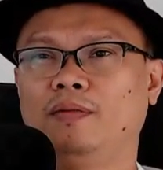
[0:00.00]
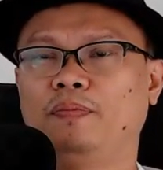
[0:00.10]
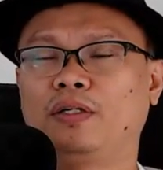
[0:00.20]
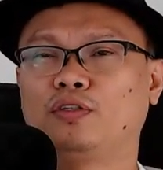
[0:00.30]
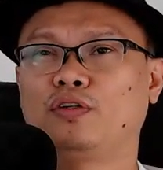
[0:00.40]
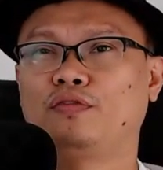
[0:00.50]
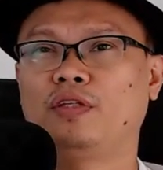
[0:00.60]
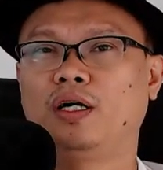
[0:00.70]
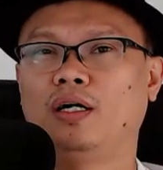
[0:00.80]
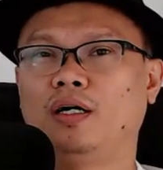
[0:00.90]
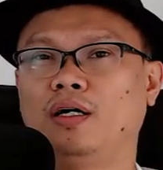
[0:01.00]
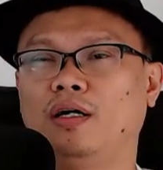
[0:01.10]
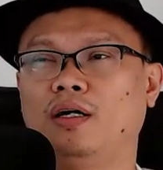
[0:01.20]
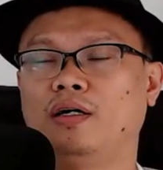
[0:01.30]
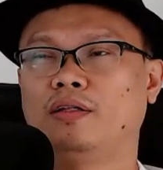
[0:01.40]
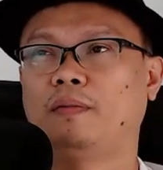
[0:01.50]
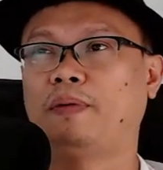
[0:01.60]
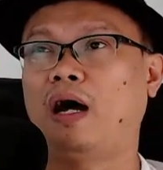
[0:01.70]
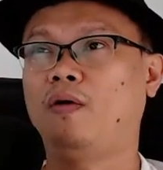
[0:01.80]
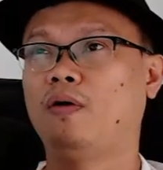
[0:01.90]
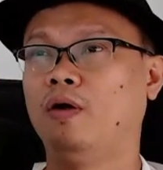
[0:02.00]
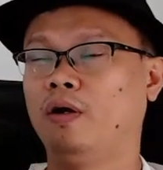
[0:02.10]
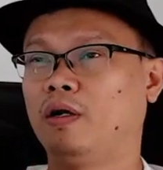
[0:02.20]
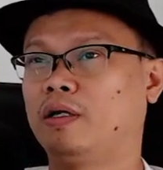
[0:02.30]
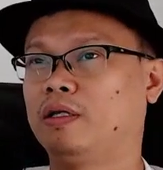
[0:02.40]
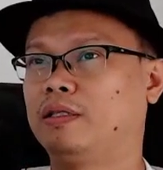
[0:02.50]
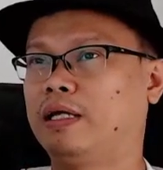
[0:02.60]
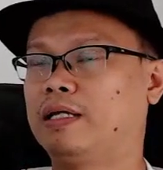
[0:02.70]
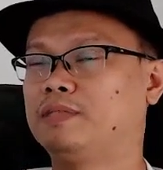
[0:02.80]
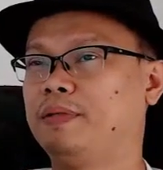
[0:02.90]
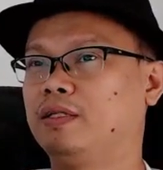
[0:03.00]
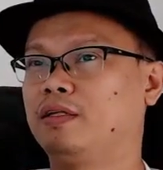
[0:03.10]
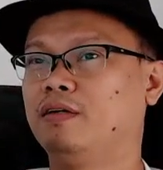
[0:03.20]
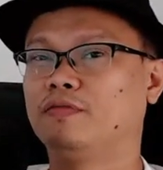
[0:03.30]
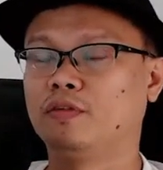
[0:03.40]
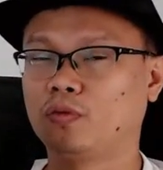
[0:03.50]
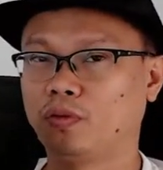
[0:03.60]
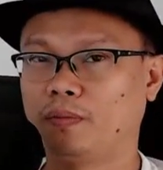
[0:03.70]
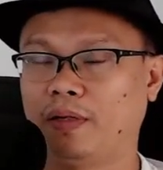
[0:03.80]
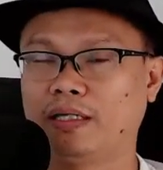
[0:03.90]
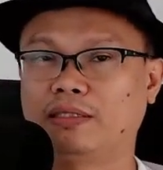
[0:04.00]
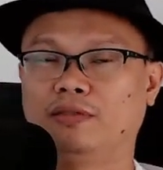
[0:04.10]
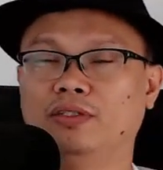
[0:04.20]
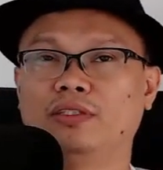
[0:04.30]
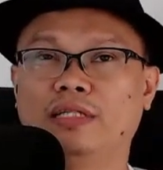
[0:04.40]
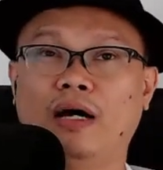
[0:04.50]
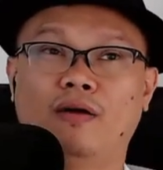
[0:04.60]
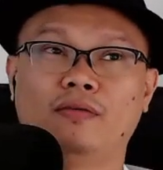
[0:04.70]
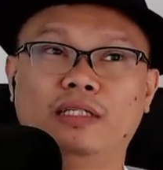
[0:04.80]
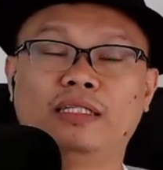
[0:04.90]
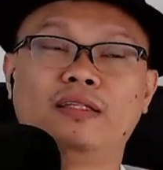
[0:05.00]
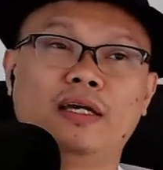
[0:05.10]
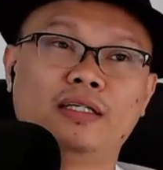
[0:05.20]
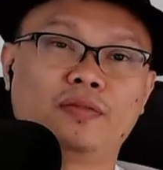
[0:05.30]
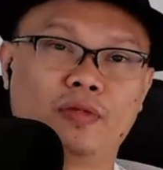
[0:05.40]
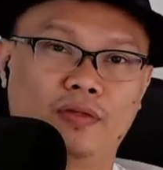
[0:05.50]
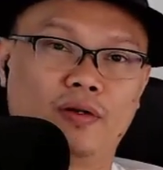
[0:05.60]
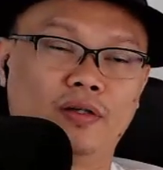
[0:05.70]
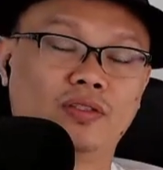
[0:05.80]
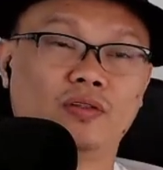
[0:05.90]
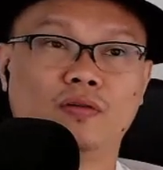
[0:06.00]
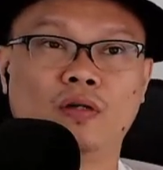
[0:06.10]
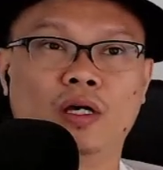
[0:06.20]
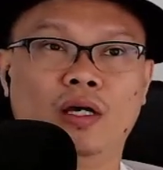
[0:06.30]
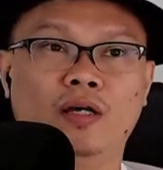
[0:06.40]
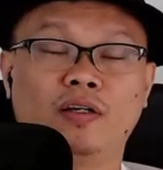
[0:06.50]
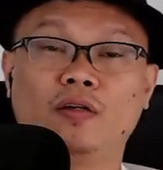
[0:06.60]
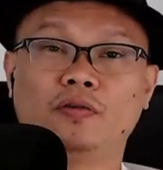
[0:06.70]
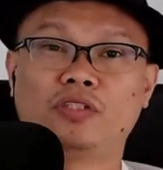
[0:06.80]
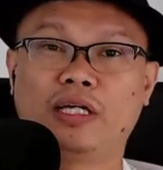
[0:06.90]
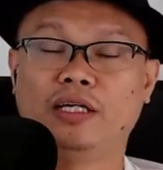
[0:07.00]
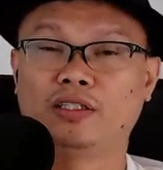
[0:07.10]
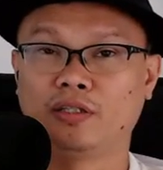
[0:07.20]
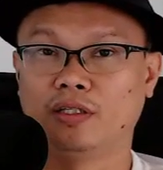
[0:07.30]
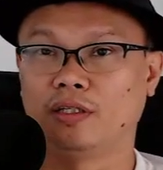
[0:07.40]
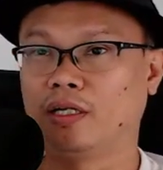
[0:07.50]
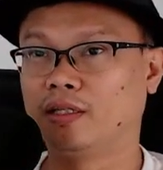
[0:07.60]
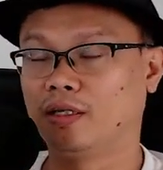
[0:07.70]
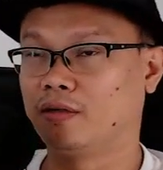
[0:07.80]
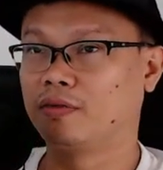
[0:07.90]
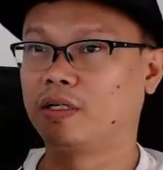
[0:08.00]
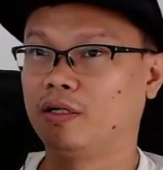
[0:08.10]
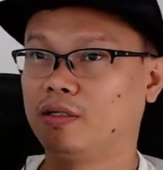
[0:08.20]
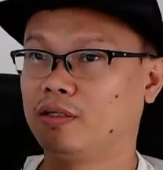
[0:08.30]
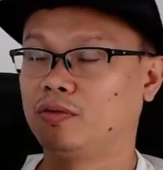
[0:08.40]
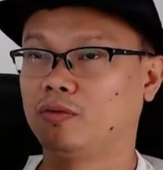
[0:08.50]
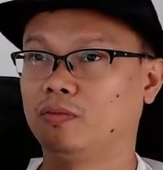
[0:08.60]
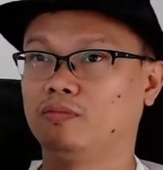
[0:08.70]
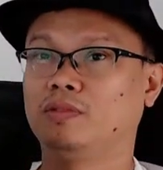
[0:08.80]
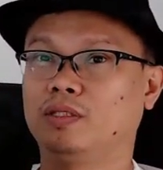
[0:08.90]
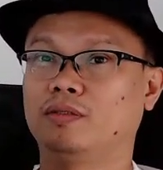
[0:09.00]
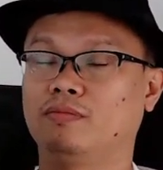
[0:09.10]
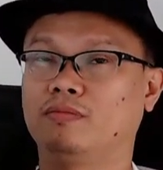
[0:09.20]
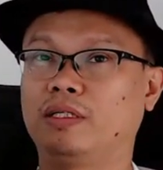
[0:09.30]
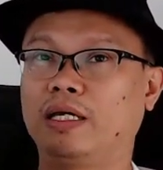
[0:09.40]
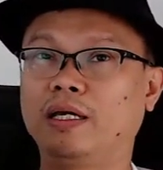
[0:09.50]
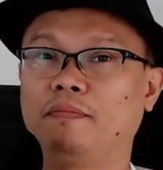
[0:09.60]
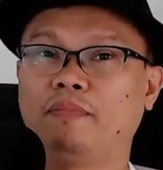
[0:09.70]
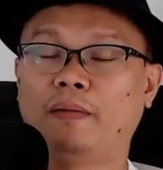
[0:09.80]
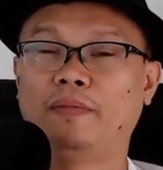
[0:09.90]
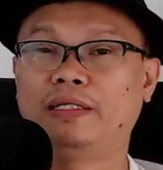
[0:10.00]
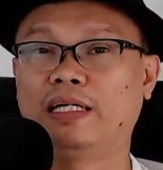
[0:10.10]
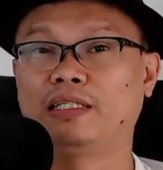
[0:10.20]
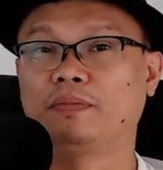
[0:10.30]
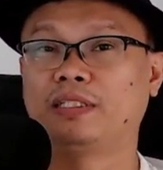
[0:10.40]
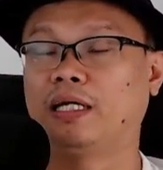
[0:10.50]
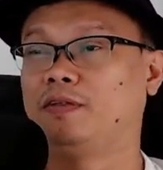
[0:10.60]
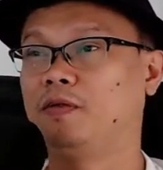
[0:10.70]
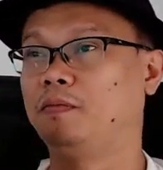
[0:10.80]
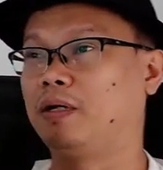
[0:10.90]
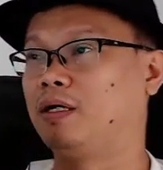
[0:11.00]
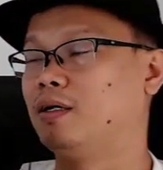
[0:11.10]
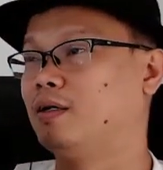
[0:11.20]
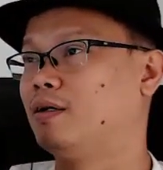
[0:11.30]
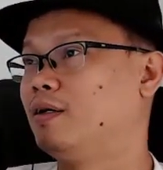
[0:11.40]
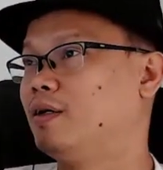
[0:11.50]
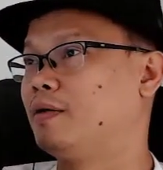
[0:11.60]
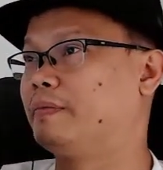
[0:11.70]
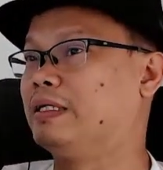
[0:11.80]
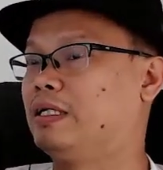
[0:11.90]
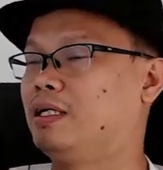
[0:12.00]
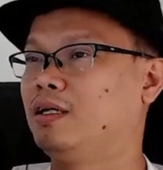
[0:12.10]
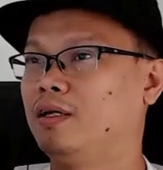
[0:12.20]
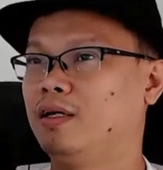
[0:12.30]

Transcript: because of the power that has been given to the boxers now these days with regards to negotiation and regarding to nagiging publicized masyado yung mga money,